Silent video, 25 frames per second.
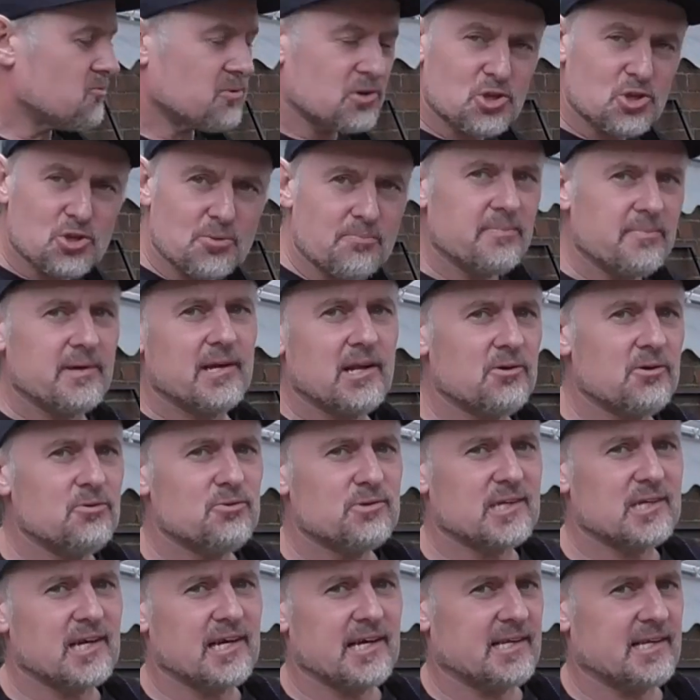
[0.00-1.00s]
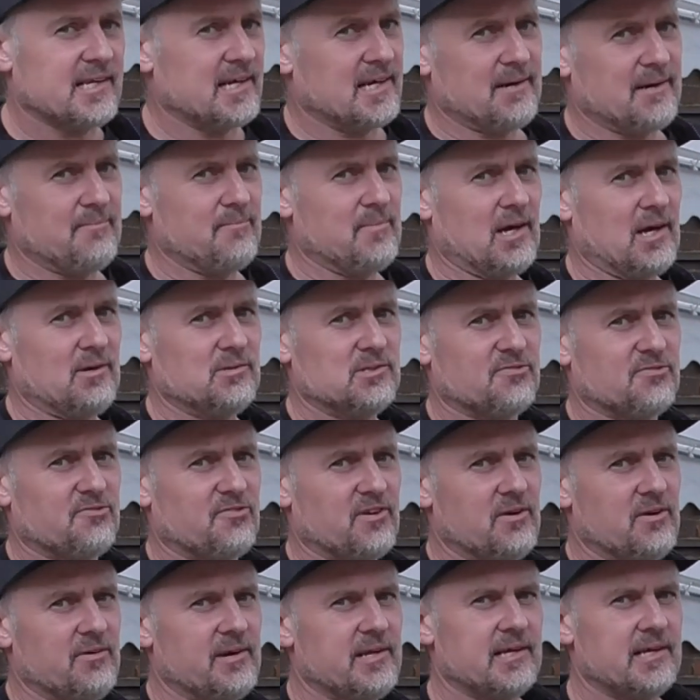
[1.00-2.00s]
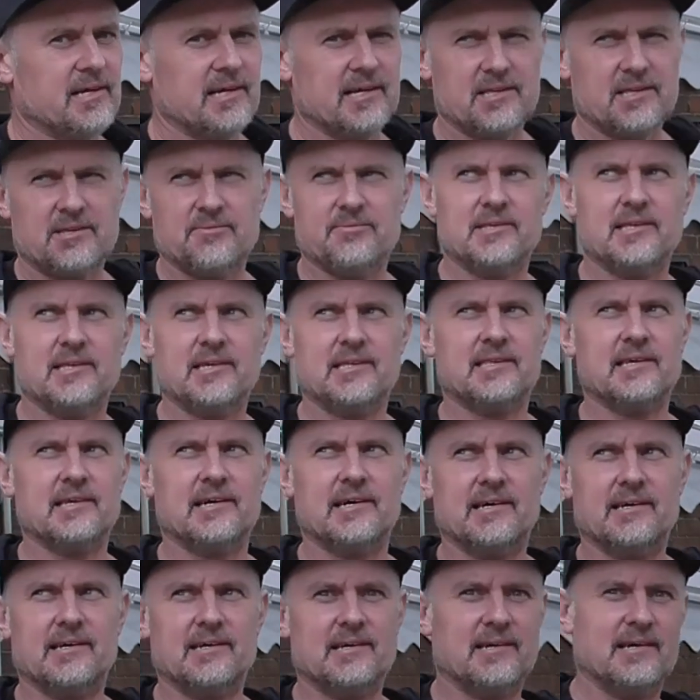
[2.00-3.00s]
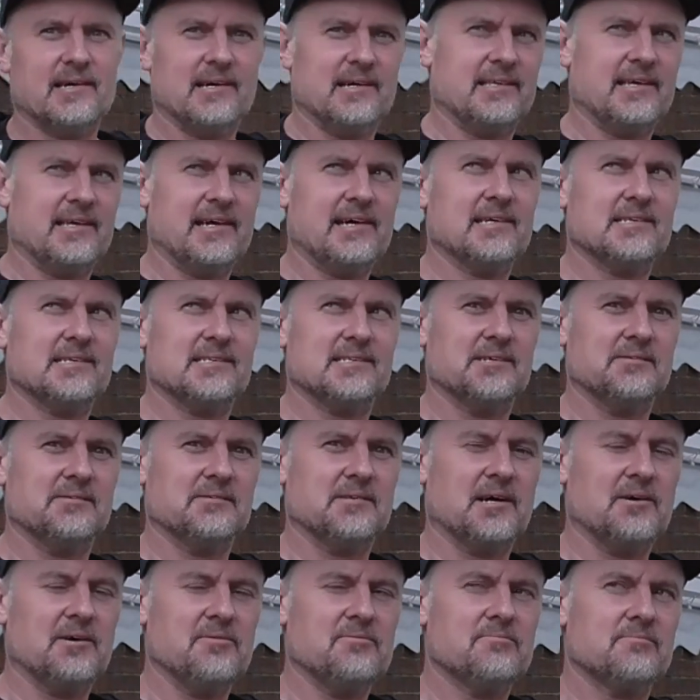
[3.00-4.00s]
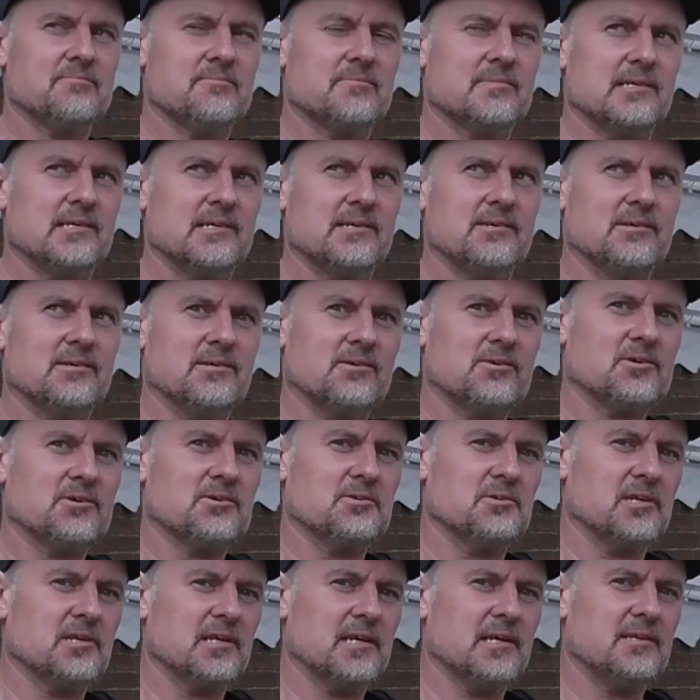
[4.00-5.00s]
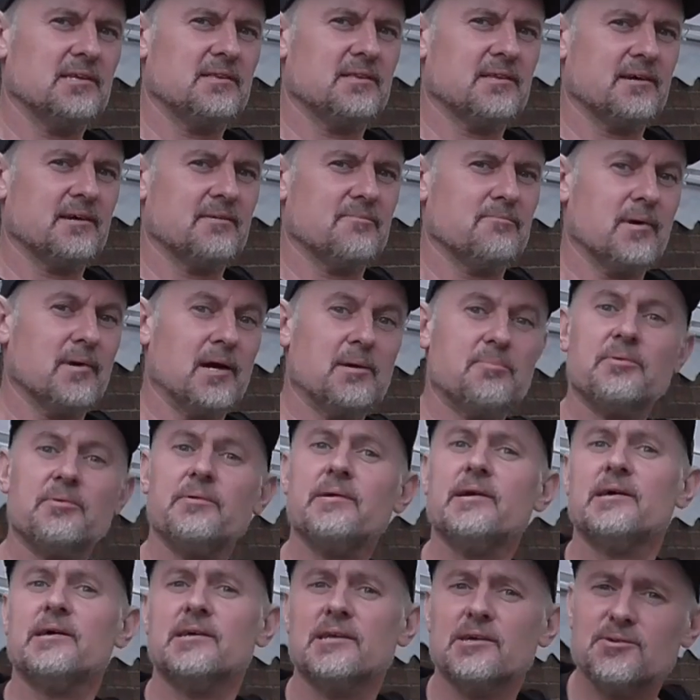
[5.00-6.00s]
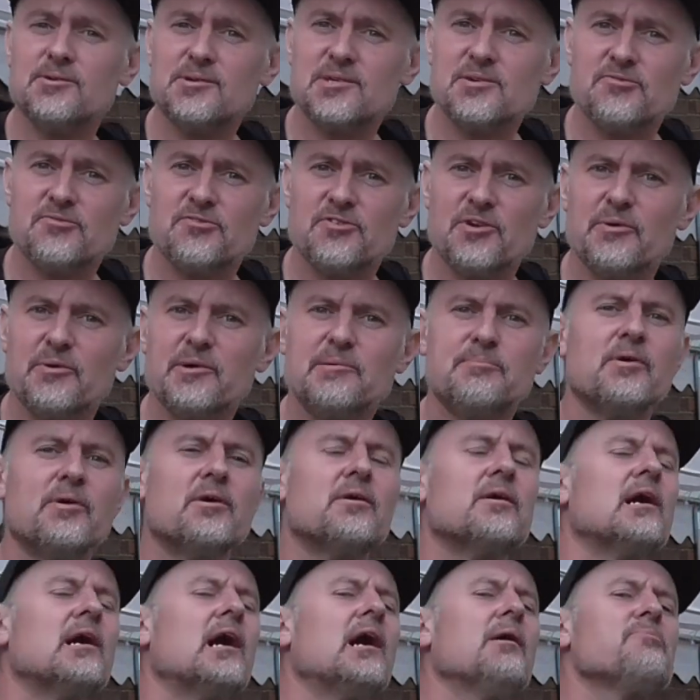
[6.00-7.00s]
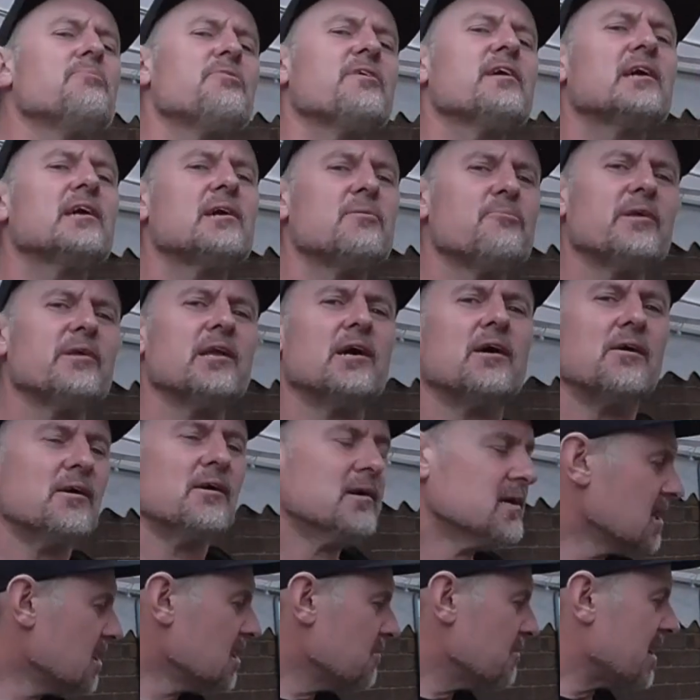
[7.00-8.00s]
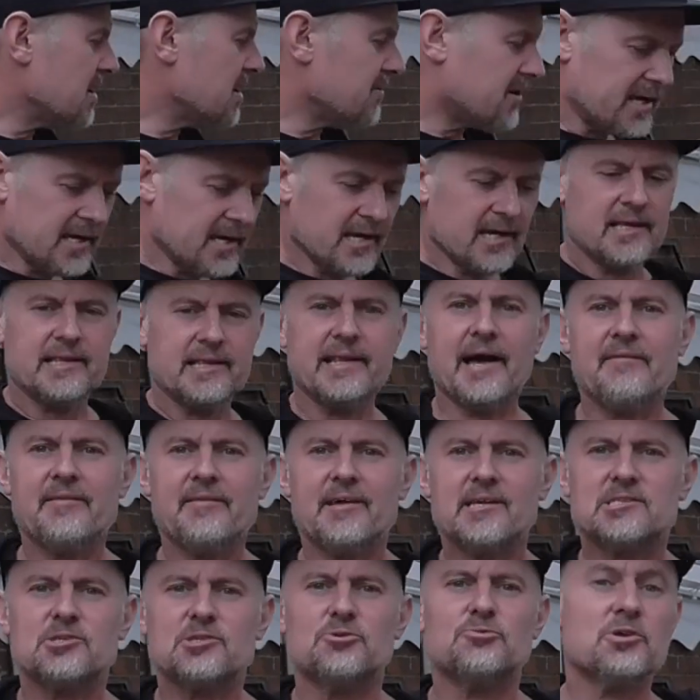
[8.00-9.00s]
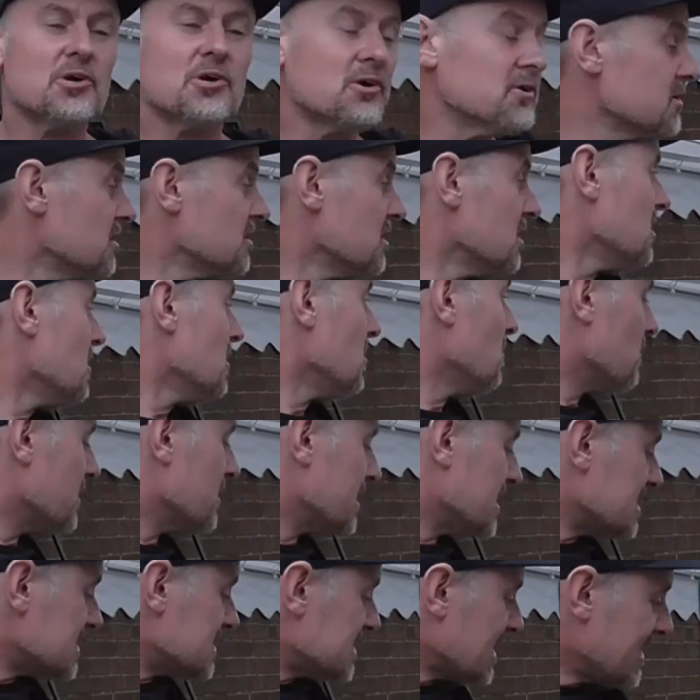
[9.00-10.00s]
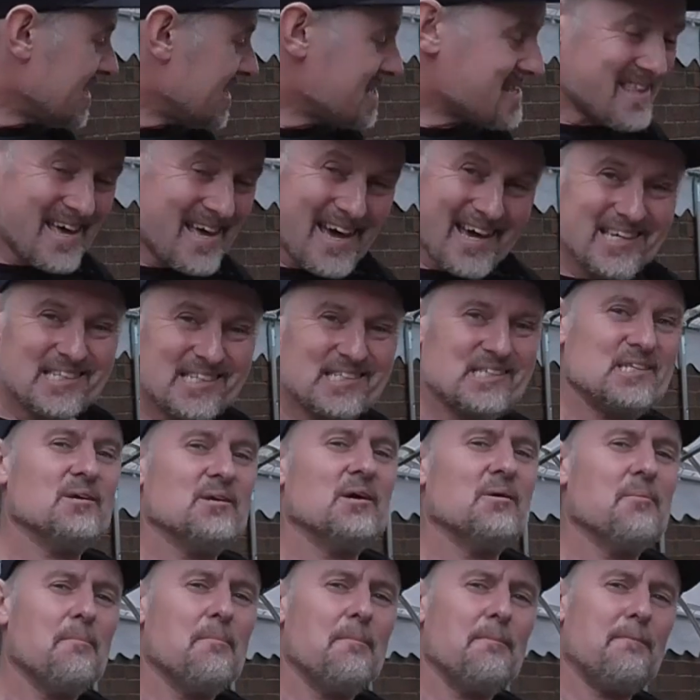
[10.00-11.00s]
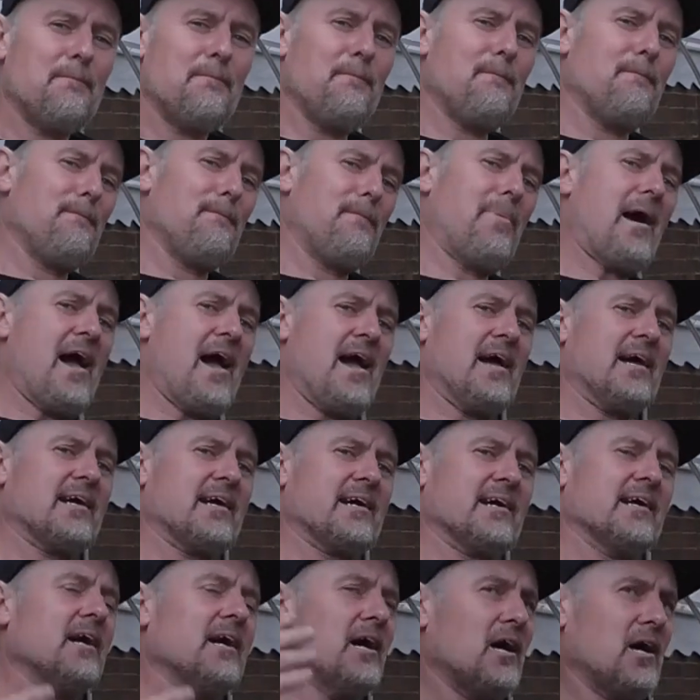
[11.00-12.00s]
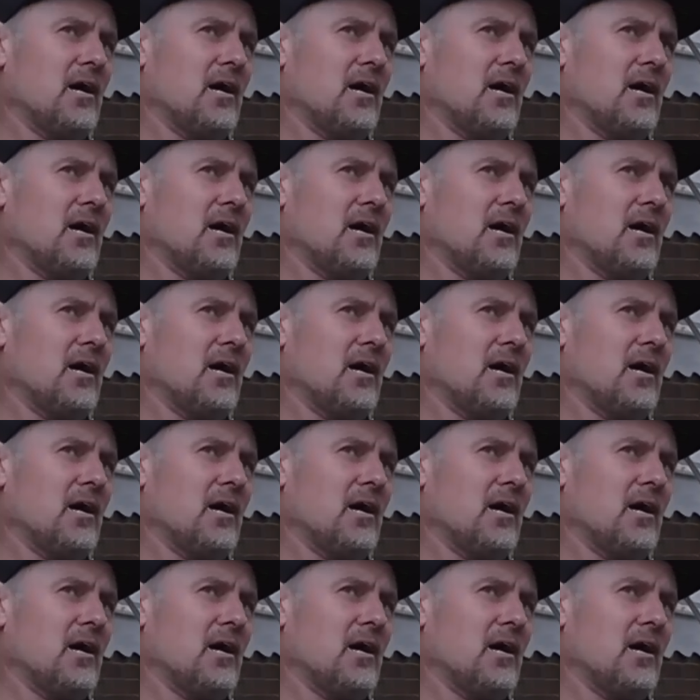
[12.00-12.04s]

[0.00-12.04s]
we shouldn't be losing loads of fluid. Actually, we did that a day or so ago. I ought to look underneath it. Maybe we are losing fluid, but I'm thinking we're not. But anyway, now that's all done, we're going to take this back